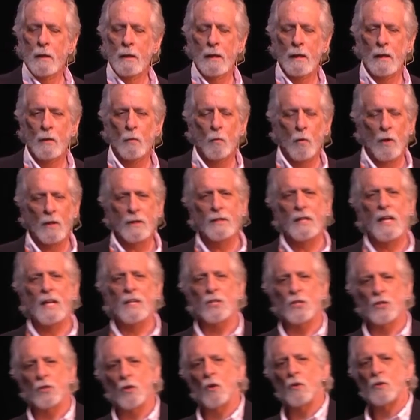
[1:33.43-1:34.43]
And what that
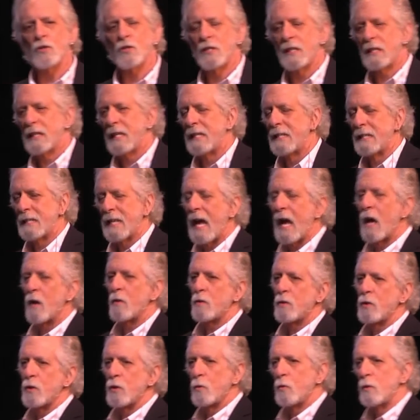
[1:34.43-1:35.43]
starts to get down
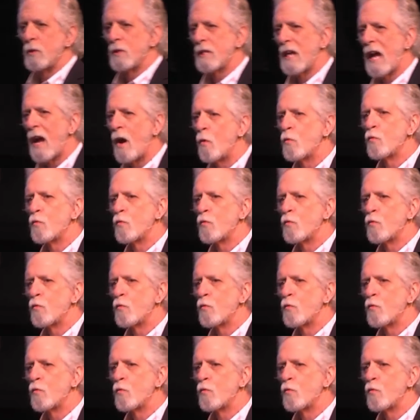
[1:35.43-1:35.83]
to is how